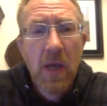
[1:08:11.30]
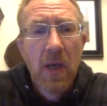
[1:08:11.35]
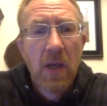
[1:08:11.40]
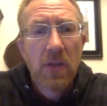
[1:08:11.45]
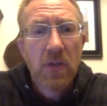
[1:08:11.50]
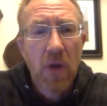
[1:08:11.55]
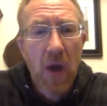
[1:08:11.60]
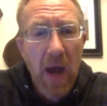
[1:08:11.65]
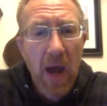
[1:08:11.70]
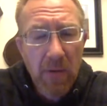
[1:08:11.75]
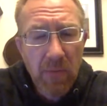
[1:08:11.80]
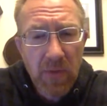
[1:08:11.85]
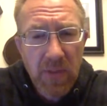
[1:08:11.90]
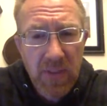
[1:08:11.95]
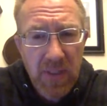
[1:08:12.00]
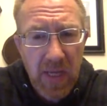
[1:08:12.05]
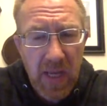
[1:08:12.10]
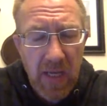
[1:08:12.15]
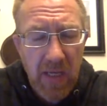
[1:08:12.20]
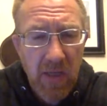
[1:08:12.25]
So I would
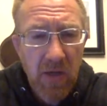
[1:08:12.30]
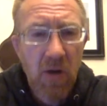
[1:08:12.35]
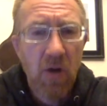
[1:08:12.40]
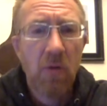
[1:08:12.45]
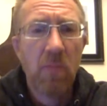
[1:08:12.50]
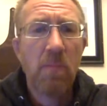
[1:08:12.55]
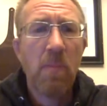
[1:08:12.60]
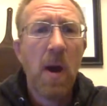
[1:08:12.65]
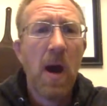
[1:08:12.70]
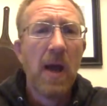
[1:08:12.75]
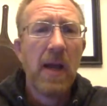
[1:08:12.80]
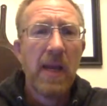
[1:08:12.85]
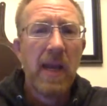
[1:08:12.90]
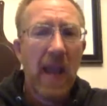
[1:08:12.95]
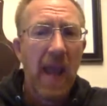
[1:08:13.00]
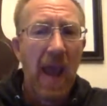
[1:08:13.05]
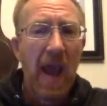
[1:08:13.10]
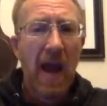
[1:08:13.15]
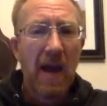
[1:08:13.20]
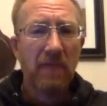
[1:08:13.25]
say, you know, my
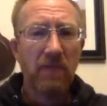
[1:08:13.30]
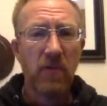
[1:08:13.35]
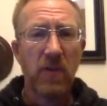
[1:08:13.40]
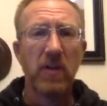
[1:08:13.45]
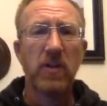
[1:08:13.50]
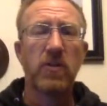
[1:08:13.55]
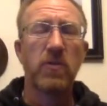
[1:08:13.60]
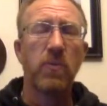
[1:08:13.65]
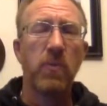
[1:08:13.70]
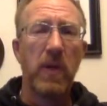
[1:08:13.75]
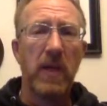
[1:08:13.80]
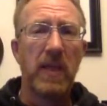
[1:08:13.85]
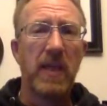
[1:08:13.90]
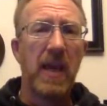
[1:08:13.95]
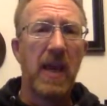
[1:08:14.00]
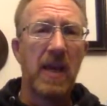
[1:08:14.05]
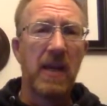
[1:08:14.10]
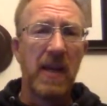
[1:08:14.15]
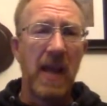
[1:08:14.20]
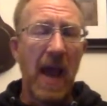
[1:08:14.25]
average
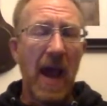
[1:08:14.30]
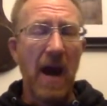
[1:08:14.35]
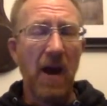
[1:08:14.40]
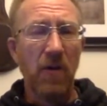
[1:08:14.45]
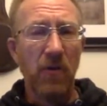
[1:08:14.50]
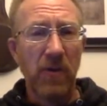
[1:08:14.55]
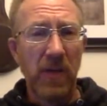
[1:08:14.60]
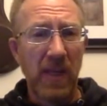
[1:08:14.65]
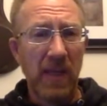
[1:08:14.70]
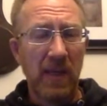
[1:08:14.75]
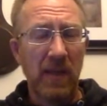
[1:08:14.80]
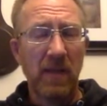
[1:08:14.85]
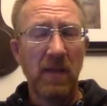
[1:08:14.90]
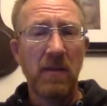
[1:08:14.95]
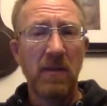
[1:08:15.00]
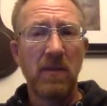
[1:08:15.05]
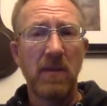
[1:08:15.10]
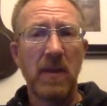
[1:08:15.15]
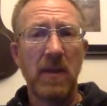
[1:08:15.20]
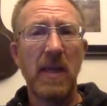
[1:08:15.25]
weekend outing
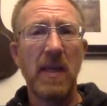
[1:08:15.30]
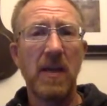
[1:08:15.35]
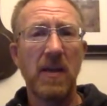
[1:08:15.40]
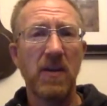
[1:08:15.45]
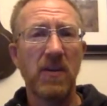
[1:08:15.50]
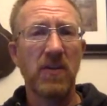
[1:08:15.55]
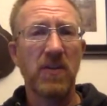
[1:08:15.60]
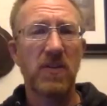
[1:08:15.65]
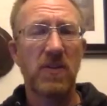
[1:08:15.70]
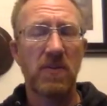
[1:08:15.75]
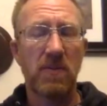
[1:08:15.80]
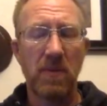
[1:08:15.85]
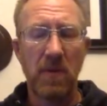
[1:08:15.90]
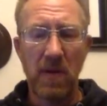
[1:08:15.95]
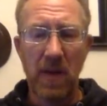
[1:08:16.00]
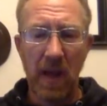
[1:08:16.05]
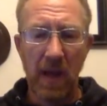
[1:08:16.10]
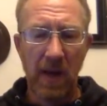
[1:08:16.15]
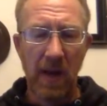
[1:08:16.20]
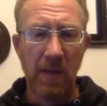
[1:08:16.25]
is,
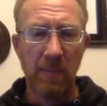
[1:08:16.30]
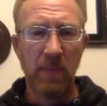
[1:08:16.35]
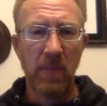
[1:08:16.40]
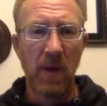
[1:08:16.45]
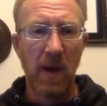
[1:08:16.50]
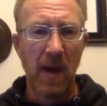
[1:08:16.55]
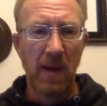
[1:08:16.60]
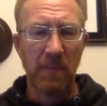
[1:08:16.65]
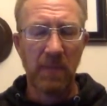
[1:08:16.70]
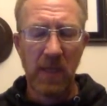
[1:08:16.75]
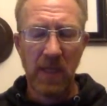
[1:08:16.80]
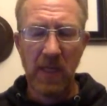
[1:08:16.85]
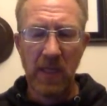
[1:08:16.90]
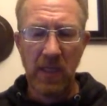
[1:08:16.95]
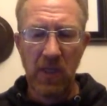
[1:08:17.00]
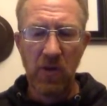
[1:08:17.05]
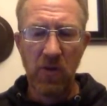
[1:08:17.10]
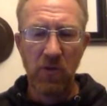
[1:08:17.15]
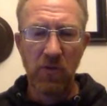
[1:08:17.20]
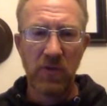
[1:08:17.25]
and I'm going to
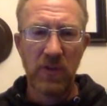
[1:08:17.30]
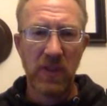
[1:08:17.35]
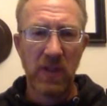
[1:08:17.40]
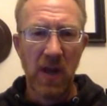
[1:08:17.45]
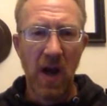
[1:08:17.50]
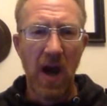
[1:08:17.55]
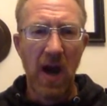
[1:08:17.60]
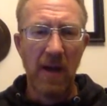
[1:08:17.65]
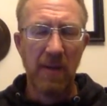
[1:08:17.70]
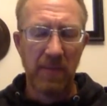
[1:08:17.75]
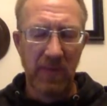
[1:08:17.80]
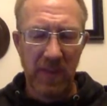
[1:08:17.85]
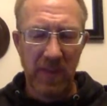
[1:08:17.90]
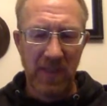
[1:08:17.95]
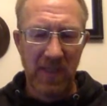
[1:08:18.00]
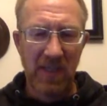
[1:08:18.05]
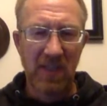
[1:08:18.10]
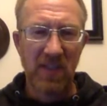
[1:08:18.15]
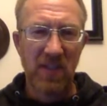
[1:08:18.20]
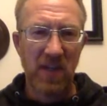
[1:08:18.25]
use not the
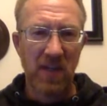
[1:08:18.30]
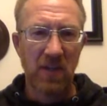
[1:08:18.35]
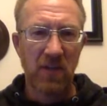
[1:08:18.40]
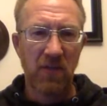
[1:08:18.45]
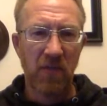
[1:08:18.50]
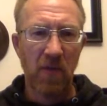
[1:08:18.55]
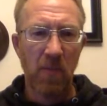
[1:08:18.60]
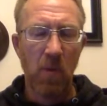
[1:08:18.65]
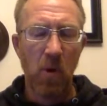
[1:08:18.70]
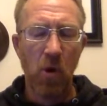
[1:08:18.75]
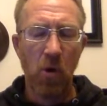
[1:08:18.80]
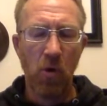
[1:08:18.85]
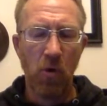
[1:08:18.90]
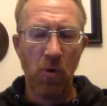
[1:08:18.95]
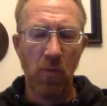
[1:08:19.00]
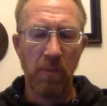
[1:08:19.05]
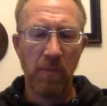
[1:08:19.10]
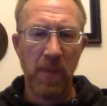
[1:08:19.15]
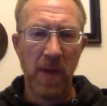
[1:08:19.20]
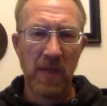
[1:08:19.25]
distance from
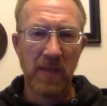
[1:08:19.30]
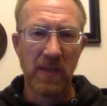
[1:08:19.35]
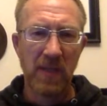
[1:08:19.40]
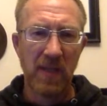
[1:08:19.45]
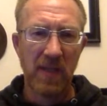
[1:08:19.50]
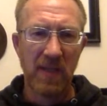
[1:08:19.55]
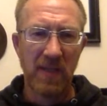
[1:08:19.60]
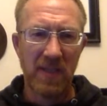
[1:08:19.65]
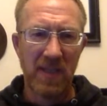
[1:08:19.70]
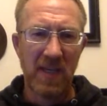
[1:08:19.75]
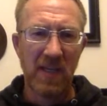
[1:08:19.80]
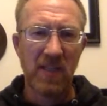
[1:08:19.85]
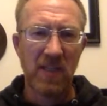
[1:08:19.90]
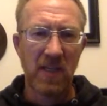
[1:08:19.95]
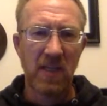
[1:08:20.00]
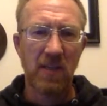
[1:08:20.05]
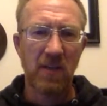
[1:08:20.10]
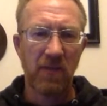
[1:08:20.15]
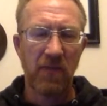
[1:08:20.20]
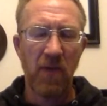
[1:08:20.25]
home, but the
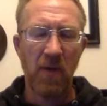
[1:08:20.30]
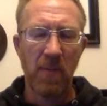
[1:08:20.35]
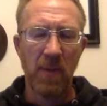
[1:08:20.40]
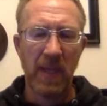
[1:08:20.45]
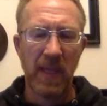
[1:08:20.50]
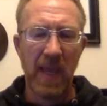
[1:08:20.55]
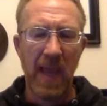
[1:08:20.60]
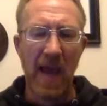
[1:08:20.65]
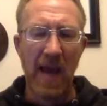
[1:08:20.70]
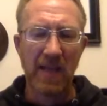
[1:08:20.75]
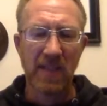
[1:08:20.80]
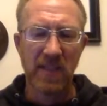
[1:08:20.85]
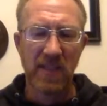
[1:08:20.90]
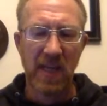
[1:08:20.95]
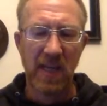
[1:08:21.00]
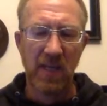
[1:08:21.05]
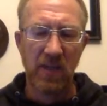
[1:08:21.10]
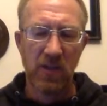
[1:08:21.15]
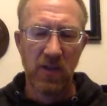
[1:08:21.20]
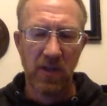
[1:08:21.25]
distance from a gas
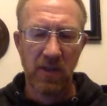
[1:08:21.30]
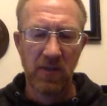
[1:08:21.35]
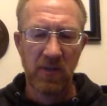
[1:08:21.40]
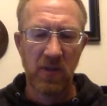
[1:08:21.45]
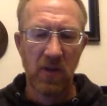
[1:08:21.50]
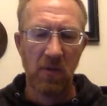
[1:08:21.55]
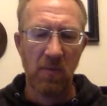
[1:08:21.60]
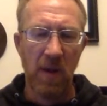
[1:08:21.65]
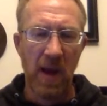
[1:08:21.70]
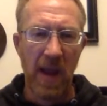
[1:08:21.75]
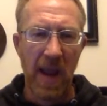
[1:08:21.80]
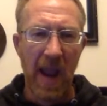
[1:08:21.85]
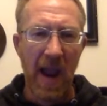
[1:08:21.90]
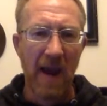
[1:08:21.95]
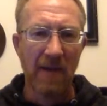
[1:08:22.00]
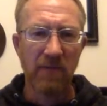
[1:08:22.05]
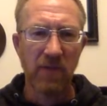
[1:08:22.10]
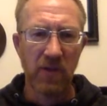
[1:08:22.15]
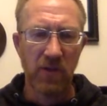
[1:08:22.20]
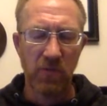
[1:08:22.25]
station. So my
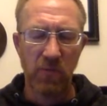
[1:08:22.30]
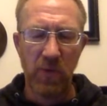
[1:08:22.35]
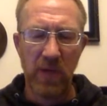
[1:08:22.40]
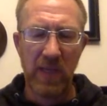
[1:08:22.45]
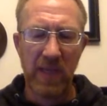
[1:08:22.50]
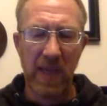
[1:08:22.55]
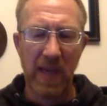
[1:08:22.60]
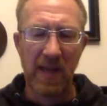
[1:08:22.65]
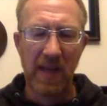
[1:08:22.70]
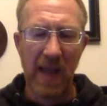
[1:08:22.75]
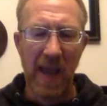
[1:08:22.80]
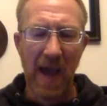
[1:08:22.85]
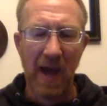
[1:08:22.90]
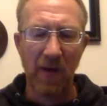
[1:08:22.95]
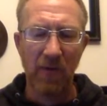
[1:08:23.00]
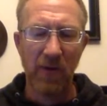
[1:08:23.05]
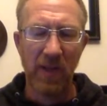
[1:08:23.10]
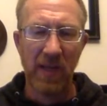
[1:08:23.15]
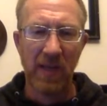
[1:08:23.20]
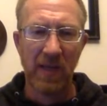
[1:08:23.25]
average weekend
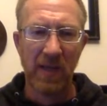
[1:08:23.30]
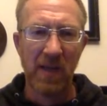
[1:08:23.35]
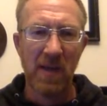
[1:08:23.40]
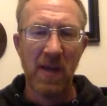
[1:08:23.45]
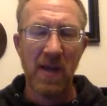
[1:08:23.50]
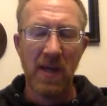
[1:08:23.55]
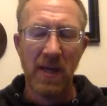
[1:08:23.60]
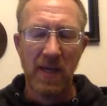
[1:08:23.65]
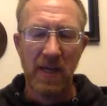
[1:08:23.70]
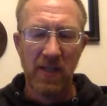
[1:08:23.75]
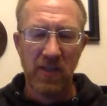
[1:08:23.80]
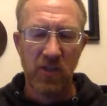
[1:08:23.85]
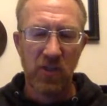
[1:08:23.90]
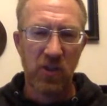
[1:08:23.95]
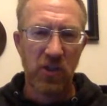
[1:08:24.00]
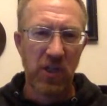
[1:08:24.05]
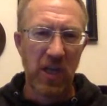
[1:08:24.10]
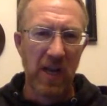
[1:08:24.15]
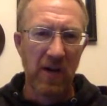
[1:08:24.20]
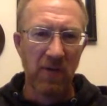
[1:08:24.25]
outing is
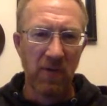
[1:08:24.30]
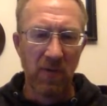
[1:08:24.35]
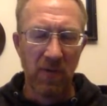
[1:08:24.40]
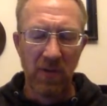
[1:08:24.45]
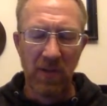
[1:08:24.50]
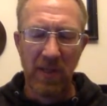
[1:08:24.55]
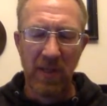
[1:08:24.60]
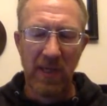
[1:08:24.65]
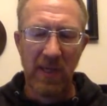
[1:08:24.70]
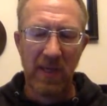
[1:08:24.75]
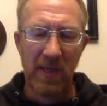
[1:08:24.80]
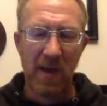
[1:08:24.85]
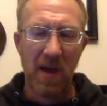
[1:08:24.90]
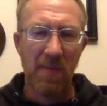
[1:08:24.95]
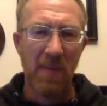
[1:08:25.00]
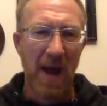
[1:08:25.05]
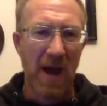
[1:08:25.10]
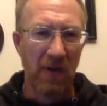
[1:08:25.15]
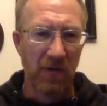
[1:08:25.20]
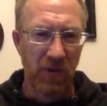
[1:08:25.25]
generally
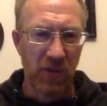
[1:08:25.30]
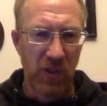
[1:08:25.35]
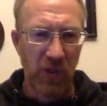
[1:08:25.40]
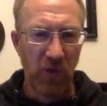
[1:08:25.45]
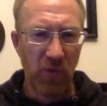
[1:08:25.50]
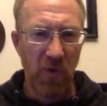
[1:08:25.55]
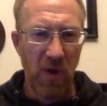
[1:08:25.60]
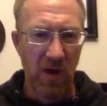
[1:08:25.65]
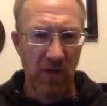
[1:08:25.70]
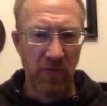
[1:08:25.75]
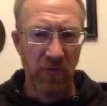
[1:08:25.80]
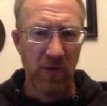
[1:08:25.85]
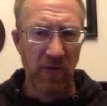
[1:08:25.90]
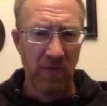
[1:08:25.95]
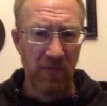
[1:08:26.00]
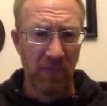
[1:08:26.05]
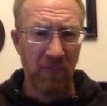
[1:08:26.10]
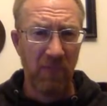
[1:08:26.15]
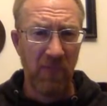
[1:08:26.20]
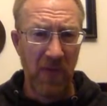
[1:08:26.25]
about
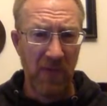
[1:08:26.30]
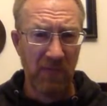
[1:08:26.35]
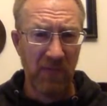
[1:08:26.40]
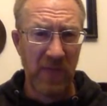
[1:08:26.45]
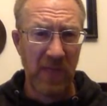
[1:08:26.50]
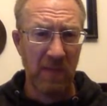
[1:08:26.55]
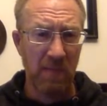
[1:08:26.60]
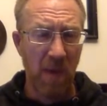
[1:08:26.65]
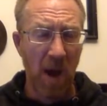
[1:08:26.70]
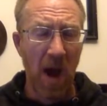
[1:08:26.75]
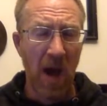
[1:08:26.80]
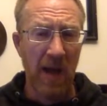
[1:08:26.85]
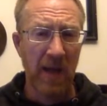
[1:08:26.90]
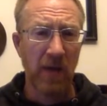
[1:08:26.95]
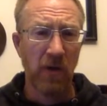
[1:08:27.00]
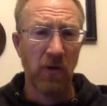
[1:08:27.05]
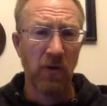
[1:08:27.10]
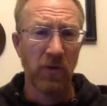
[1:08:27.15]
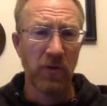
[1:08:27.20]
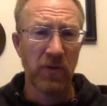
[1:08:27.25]
250
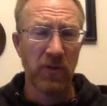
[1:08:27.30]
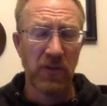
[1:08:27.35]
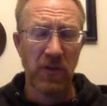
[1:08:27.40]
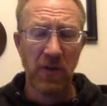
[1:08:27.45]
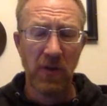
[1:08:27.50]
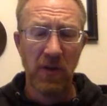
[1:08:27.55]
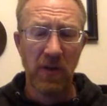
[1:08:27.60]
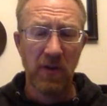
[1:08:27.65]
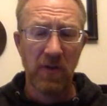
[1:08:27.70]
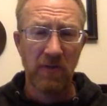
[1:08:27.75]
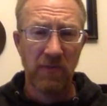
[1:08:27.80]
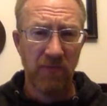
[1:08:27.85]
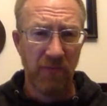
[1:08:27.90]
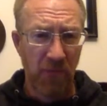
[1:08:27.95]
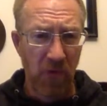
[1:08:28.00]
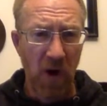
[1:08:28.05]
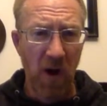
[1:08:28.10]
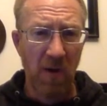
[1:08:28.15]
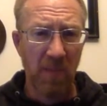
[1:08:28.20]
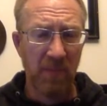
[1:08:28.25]
miles
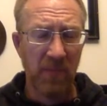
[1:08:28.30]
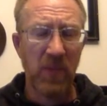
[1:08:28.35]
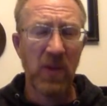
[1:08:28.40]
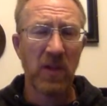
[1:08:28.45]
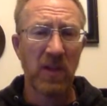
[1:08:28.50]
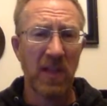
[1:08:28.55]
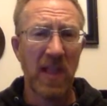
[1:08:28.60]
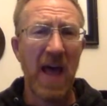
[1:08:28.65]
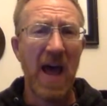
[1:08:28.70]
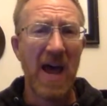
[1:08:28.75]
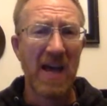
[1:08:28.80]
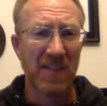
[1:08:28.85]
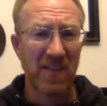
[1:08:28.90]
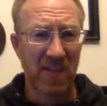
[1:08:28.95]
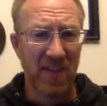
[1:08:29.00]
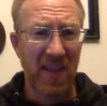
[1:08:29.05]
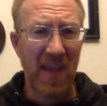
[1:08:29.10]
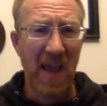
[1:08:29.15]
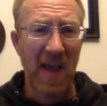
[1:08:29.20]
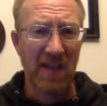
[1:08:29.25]
from the last
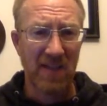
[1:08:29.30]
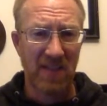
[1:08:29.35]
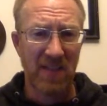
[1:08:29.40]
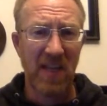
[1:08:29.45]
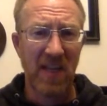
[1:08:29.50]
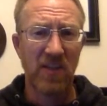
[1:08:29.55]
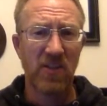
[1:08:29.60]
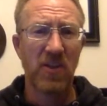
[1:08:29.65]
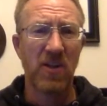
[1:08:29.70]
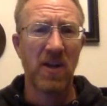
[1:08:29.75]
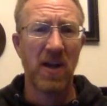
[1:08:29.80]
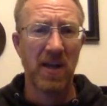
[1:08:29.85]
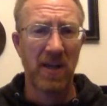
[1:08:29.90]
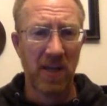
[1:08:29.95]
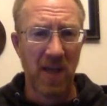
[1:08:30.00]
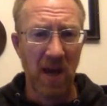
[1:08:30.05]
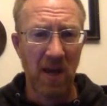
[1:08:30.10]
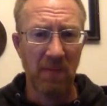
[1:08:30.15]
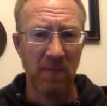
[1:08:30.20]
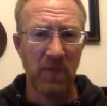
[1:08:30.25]
gas station I
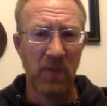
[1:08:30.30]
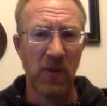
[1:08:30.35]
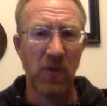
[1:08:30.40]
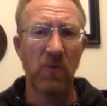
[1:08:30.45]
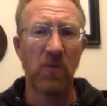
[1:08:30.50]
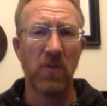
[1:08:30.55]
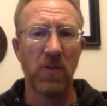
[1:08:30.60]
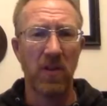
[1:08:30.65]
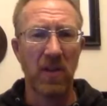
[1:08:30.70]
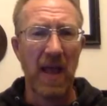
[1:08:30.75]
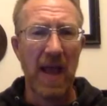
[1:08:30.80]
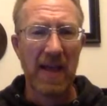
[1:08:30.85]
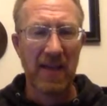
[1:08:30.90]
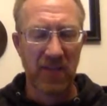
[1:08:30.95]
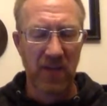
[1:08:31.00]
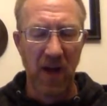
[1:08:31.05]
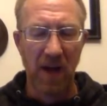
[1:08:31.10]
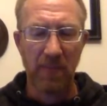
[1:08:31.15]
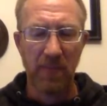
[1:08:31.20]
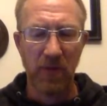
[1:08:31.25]
come to, or the
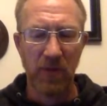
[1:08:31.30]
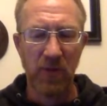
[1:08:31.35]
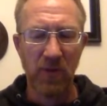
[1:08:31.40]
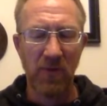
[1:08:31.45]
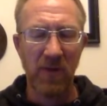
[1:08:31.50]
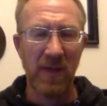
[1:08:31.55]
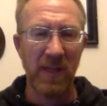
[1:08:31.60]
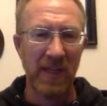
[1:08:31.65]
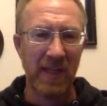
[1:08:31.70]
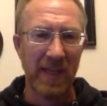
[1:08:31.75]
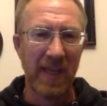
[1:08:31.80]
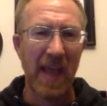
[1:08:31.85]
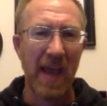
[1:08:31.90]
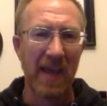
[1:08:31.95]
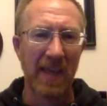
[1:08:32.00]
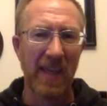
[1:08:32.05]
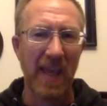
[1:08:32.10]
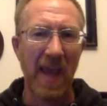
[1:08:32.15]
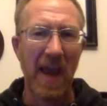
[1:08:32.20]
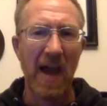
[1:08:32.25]
last opportunity to
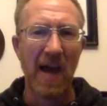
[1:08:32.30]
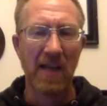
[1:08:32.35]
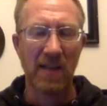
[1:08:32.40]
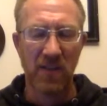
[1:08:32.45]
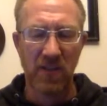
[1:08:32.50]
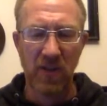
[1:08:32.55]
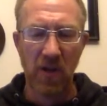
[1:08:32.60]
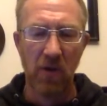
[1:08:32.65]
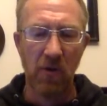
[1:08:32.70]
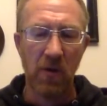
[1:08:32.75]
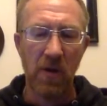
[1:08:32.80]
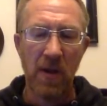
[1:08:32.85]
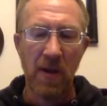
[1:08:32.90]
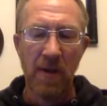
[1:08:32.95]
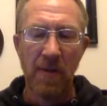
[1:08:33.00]
get gas. So